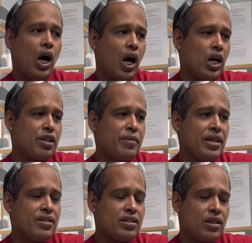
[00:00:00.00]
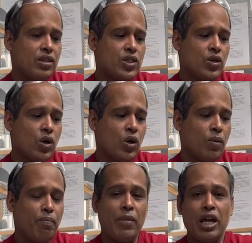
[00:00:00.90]
Hot means,
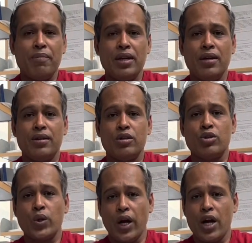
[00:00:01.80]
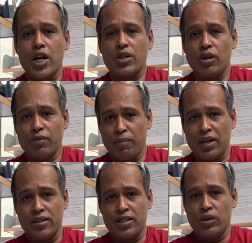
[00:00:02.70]
so maybe due to addition of the
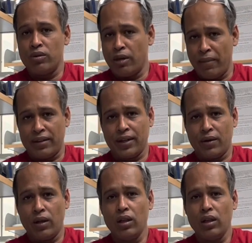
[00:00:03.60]
benzene with the methanol,